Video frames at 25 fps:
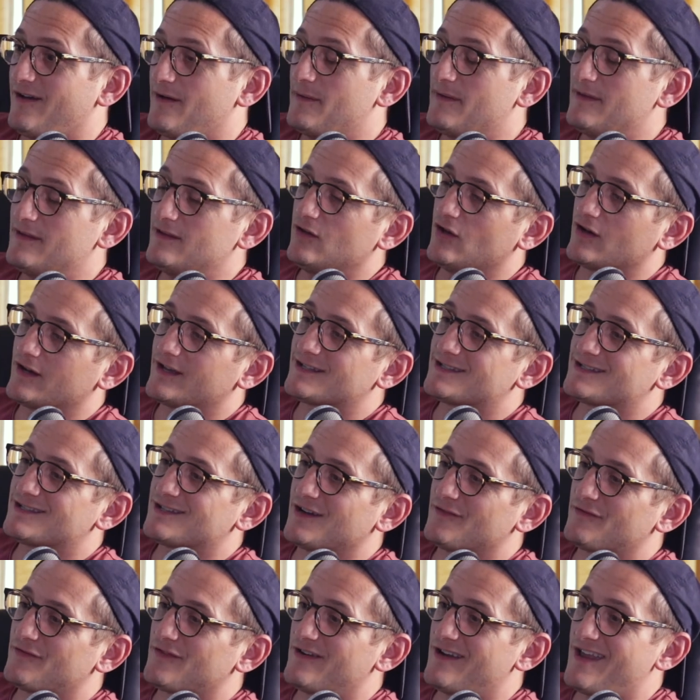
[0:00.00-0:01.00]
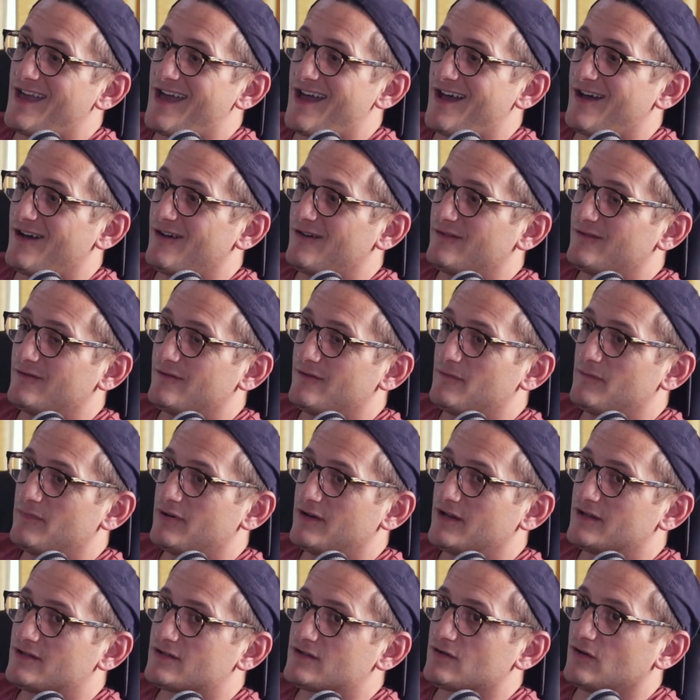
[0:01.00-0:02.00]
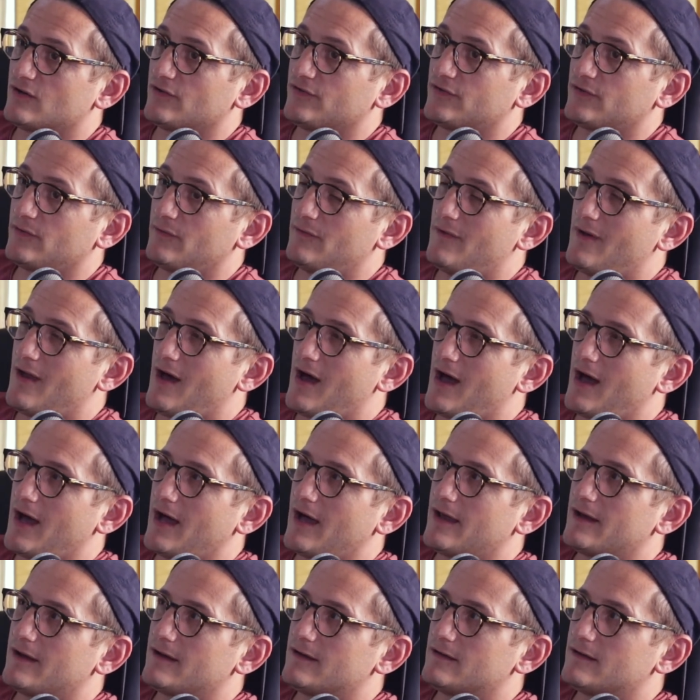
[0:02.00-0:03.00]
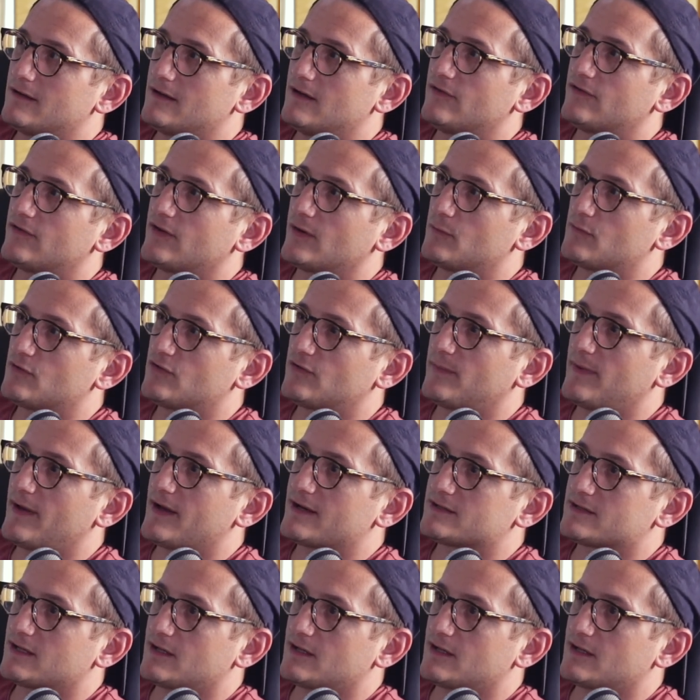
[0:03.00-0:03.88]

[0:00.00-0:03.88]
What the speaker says: I mean, look, it's tougher now, but it's also not in some respects.